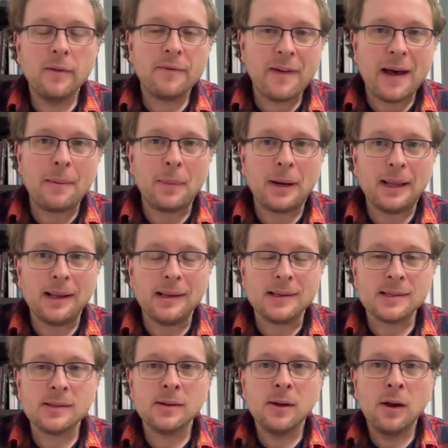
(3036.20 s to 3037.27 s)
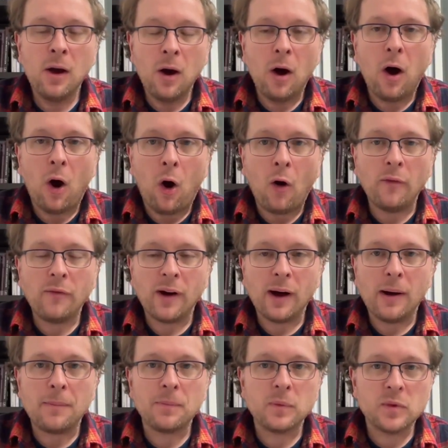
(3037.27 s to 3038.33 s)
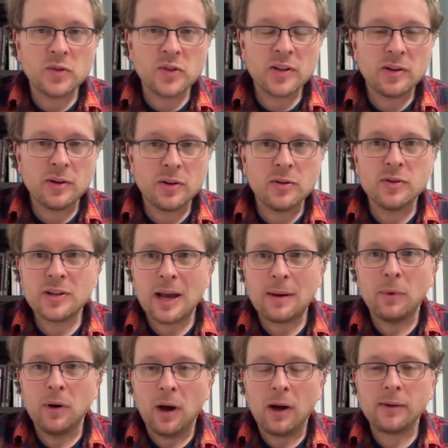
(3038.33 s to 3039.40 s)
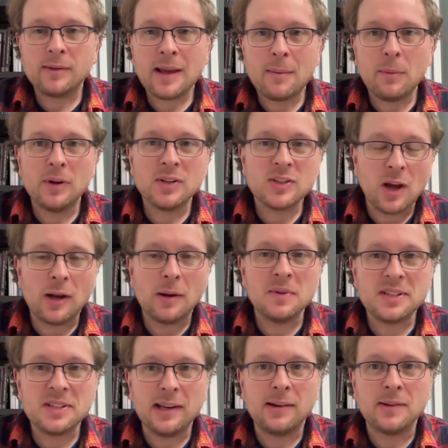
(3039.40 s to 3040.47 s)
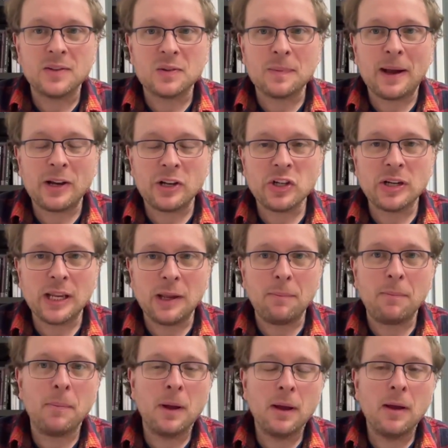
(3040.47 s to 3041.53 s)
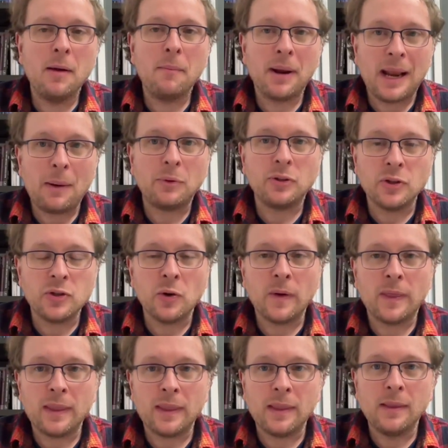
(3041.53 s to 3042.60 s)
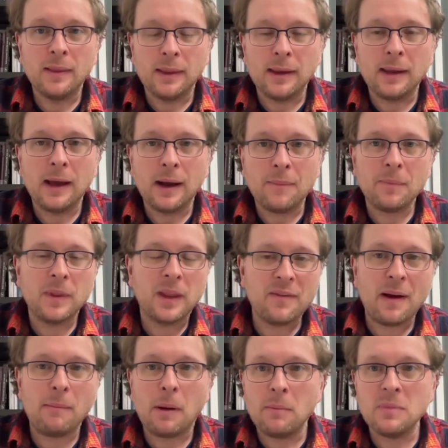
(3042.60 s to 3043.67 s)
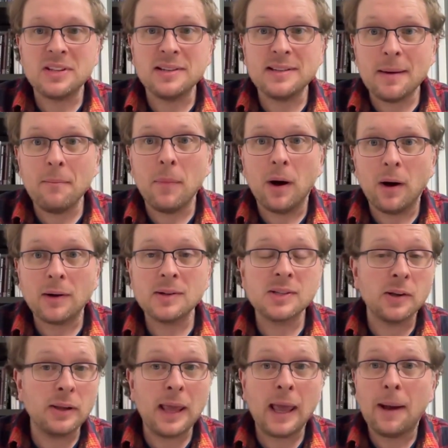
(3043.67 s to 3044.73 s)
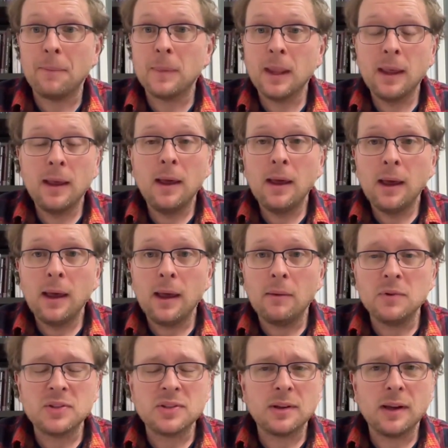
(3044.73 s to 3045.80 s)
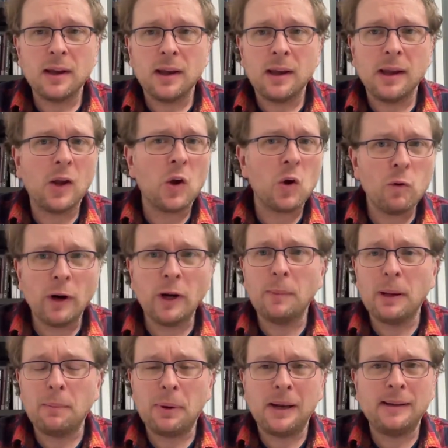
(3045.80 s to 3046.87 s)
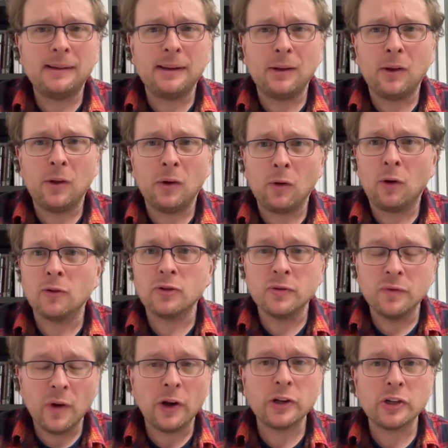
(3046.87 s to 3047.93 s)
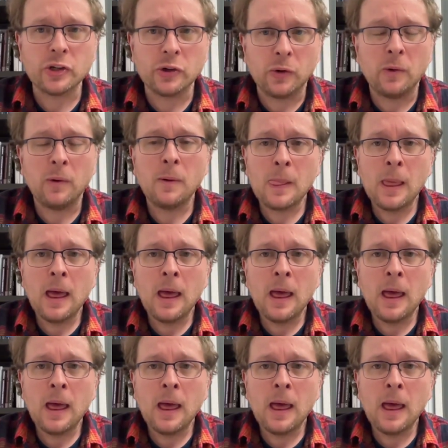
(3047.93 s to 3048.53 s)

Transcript: families of Tamil asylum seekers from actually being able to join their family members in Denmark. So yeah, it was incredibly politically controversial